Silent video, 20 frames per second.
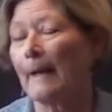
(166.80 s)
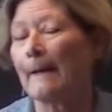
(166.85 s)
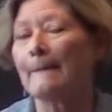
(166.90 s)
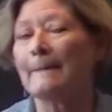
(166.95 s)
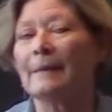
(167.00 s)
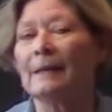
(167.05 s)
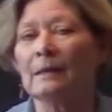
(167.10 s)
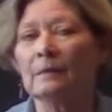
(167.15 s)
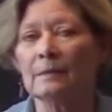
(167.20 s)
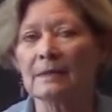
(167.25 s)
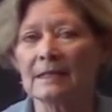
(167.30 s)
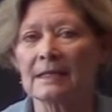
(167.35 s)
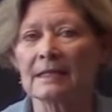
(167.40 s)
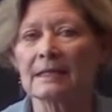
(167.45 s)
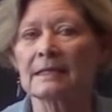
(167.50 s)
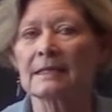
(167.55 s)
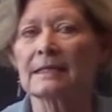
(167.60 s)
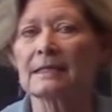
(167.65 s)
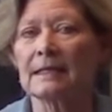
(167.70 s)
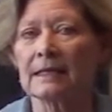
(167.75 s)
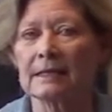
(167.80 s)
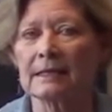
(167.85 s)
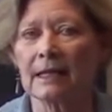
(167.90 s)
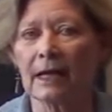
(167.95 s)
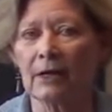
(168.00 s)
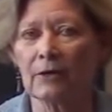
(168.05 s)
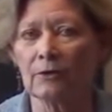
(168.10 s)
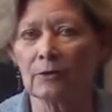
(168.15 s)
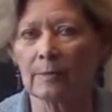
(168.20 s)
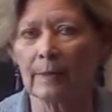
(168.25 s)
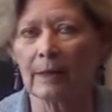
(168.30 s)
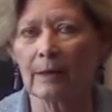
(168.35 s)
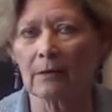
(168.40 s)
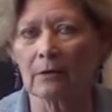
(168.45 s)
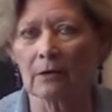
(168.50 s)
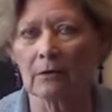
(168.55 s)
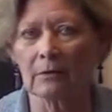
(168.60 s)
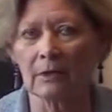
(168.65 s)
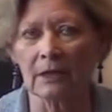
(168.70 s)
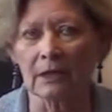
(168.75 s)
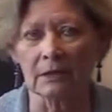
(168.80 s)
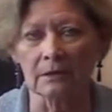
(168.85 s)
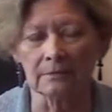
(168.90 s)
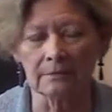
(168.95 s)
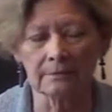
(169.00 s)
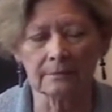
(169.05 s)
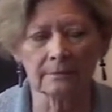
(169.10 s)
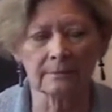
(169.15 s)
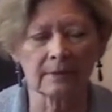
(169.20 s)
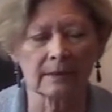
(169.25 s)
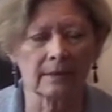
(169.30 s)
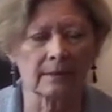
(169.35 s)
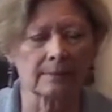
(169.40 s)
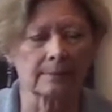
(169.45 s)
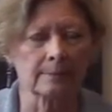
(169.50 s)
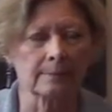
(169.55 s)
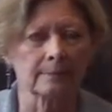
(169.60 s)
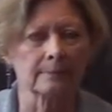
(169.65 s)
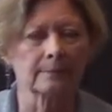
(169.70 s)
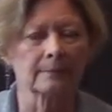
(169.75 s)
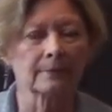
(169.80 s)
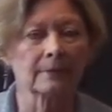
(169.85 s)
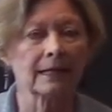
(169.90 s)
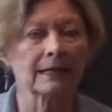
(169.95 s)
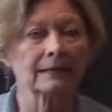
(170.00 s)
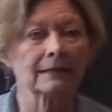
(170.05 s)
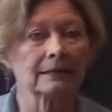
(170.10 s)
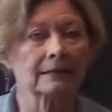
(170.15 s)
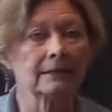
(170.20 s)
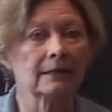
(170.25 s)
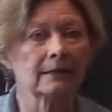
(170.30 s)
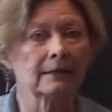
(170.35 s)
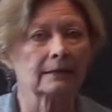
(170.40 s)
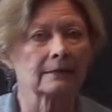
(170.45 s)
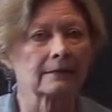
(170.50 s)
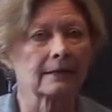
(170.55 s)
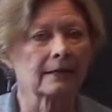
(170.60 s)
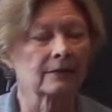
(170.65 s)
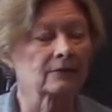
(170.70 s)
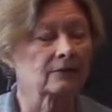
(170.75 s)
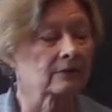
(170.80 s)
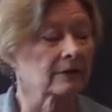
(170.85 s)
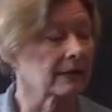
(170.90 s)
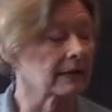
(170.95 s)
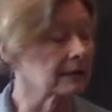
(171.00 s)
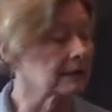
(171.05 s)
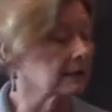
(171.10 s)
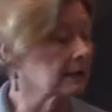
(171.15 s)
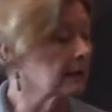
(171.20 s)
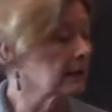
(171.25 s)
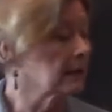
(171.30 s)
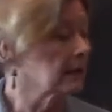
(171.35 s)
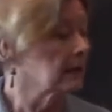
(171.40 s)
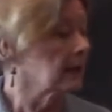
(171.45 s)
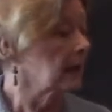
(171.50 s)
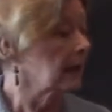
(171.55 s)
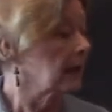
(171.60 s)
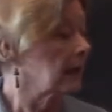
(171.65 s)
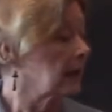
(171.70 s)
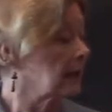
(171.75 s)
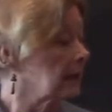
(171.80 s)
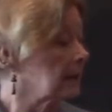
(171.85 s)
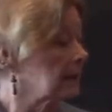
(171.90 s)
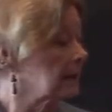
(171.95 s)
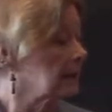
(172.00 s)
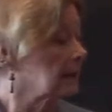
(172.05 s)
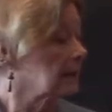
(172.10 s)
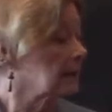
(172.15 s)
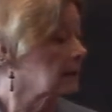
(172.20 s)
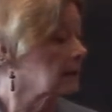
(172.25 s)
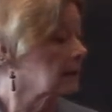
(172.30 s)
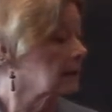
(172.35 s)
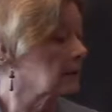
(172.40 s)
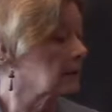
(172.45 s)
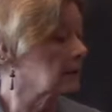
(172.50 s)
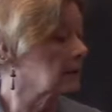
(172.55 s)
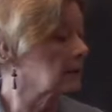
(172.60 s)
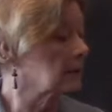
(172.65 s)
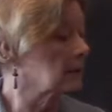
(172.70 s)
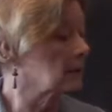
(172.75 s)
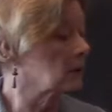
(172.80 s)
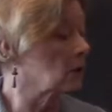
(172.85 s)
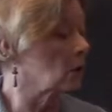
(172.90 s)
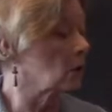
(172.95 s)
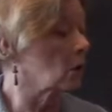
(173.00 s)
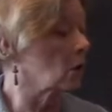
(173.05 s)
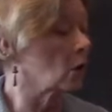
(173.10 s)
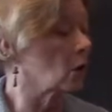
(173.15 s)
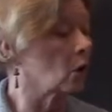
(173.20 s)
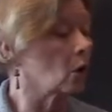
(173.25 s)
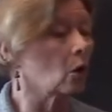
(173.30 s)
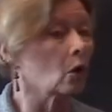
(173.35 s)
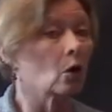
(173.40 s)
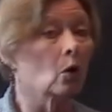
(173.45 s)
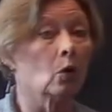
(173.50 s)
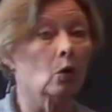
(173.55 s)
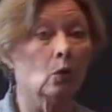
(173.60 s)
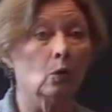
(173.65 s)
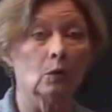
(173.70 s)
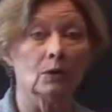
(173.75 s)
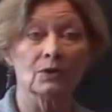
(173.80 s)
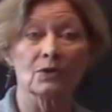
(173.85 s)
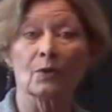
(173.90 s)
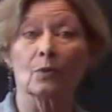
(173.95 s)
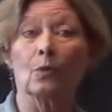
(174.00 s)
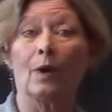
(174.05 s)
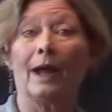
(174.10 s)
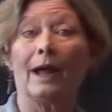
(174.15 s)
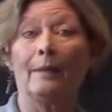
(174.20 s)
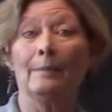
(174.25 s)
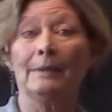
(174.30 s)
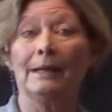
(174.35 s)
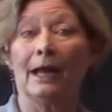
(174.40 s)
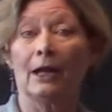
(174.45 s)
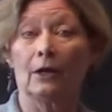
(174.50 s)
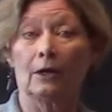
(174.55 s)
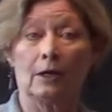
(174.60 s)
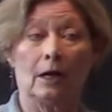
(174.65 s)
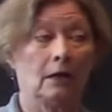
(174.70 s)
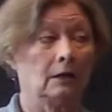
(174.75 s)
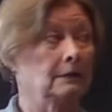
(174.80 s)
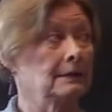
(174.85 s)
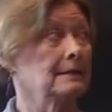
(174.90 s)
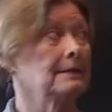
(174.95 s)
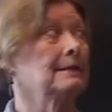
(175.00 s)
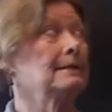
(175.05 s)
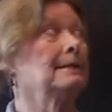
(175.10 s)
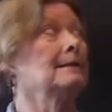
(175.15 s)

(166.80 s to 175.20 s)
I mean, it was this 600-pound gorilla. I'm likely not exaggerating. I could hardly see